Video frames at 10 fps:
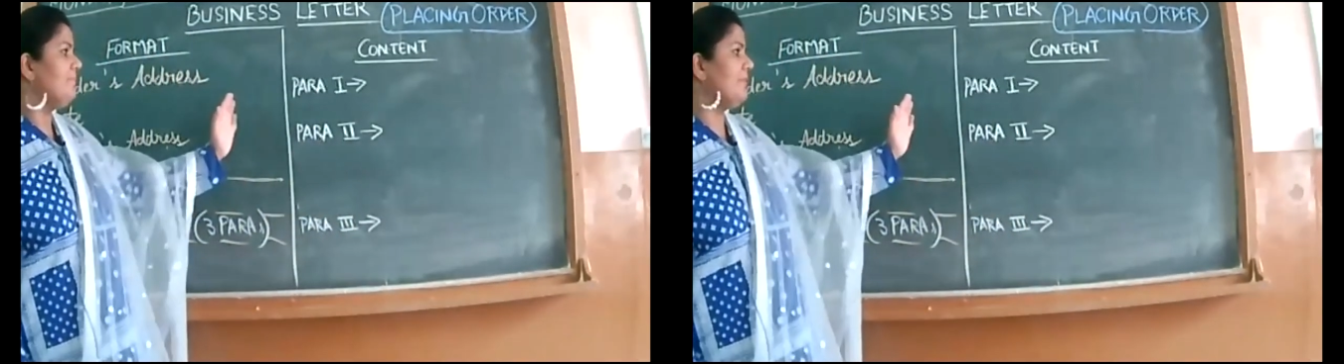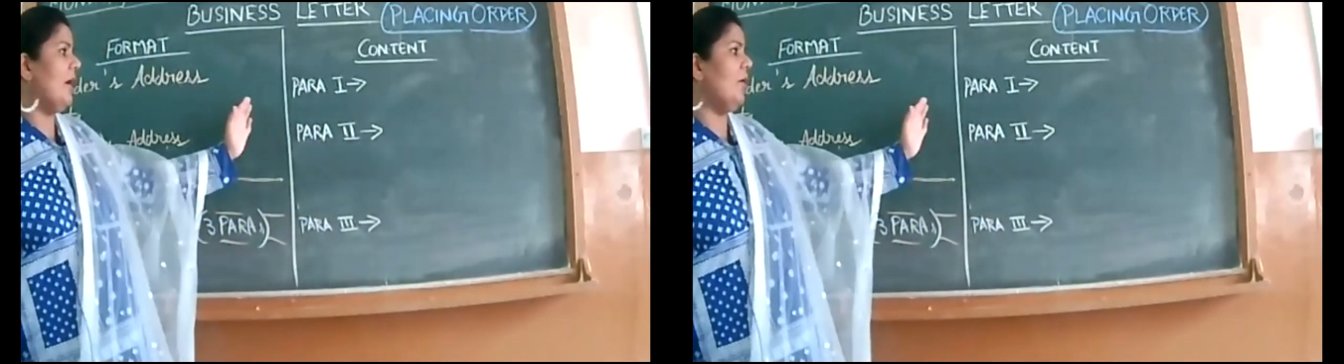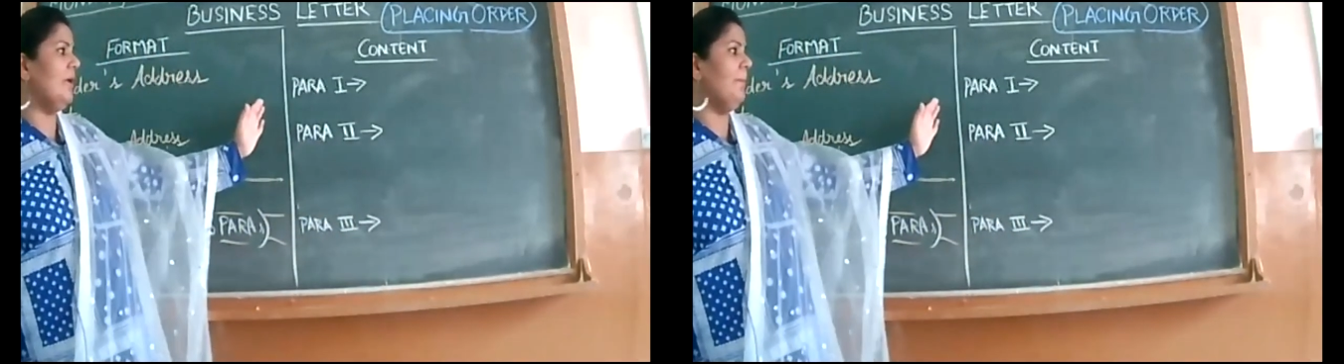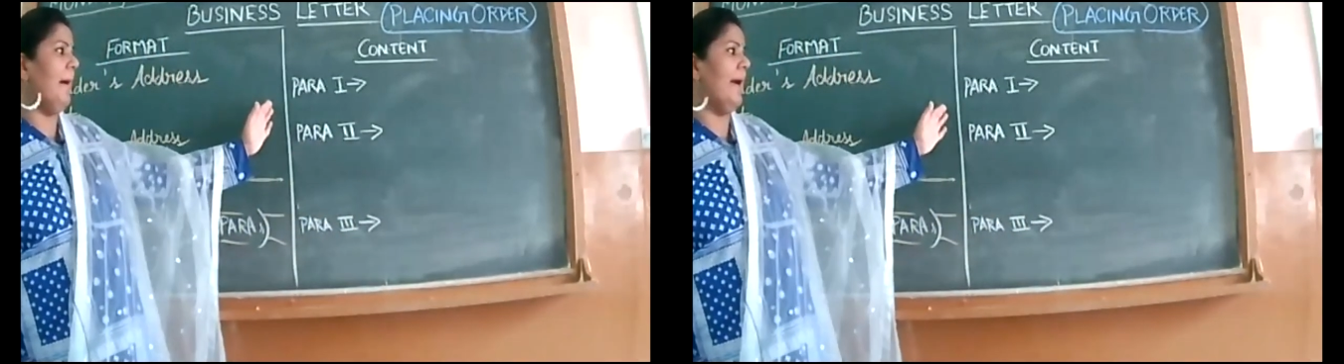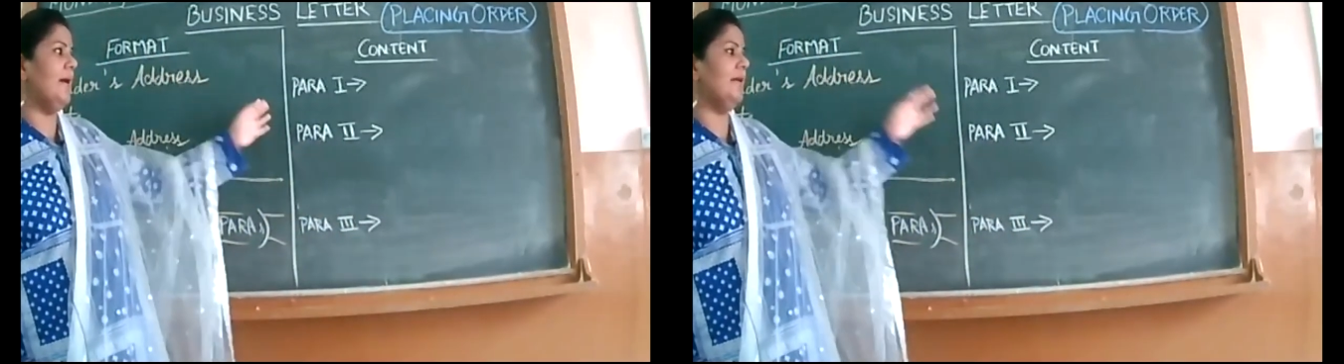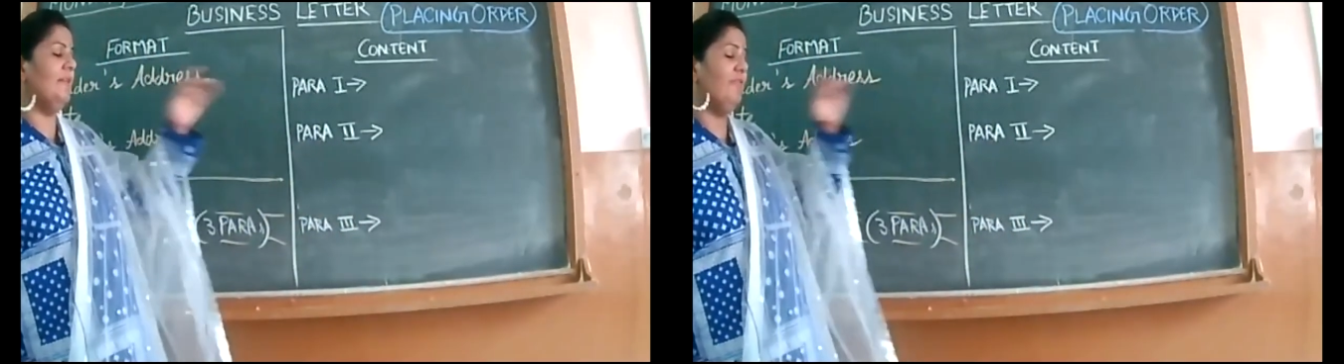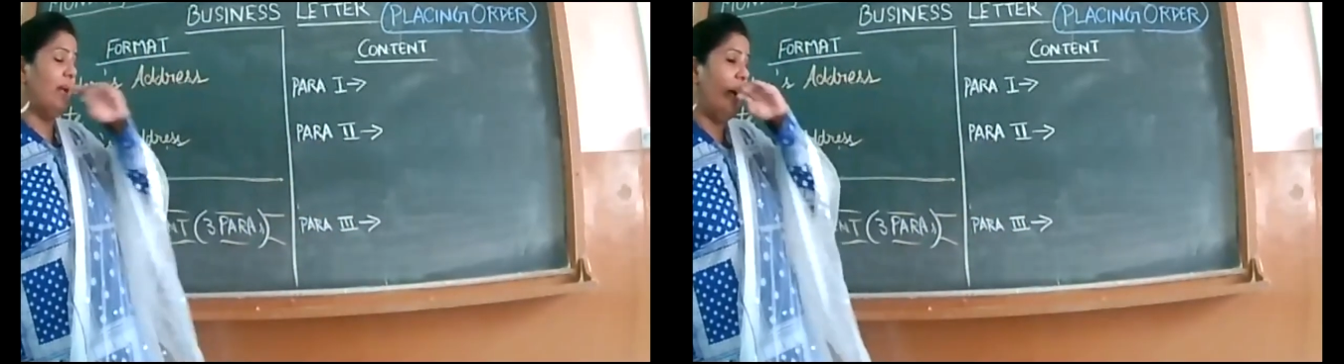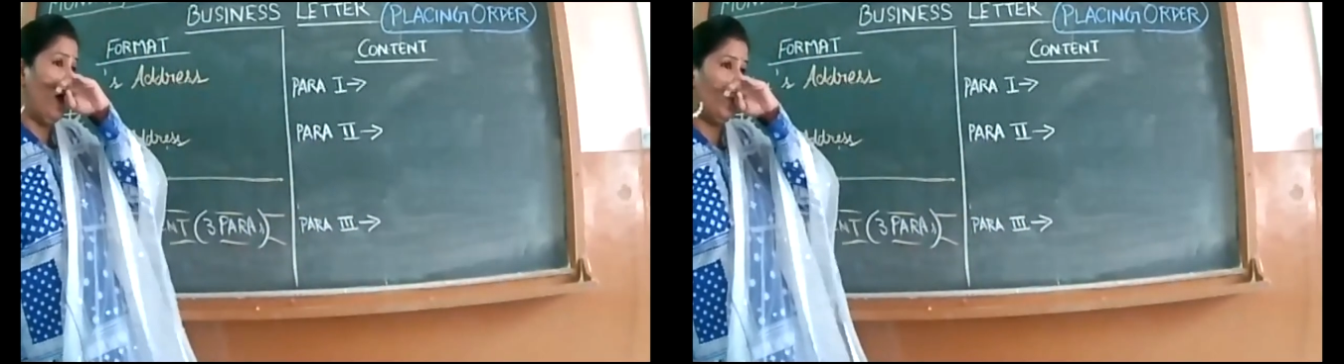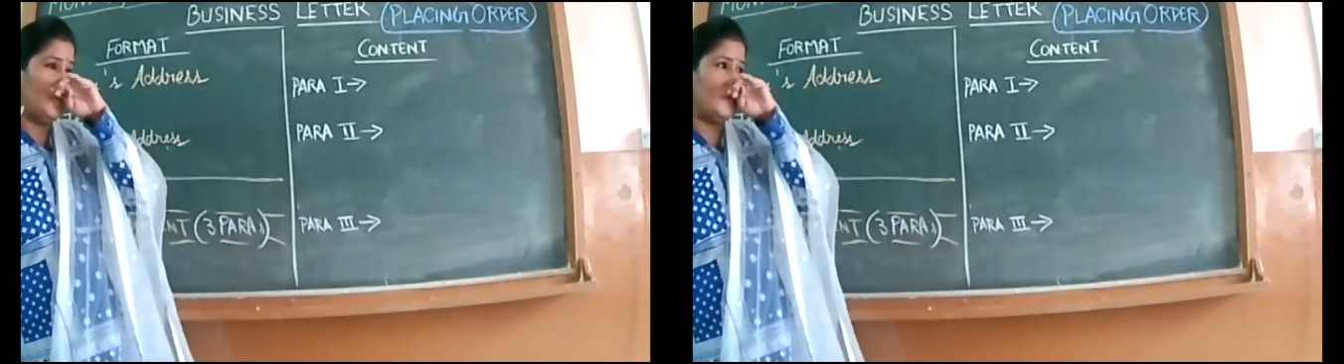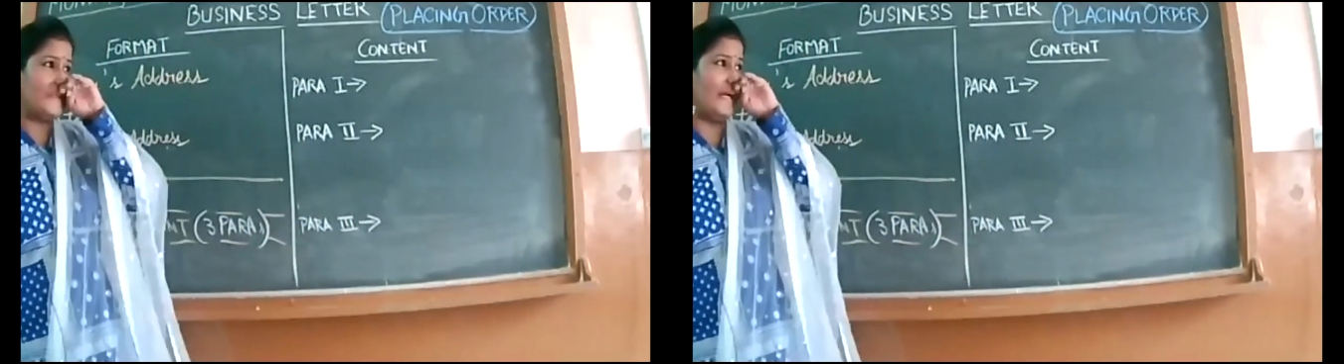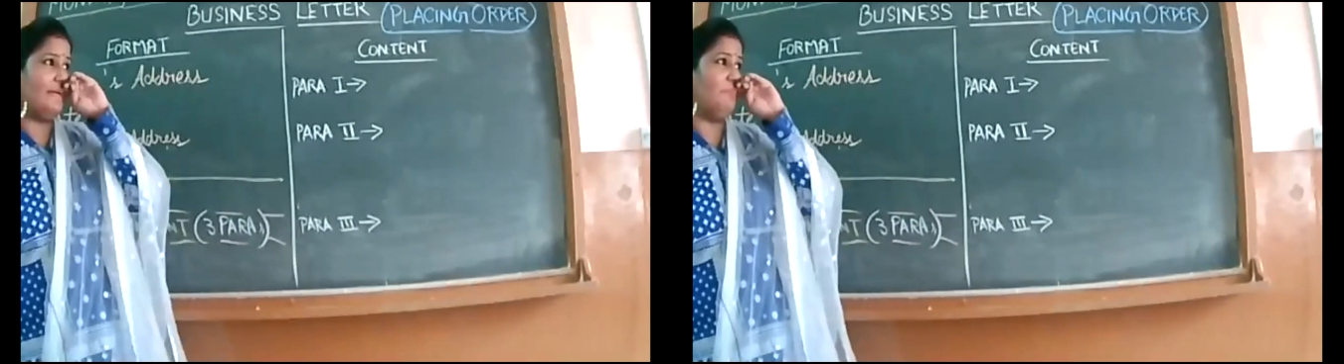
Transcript: Now in paragraph one, how to start?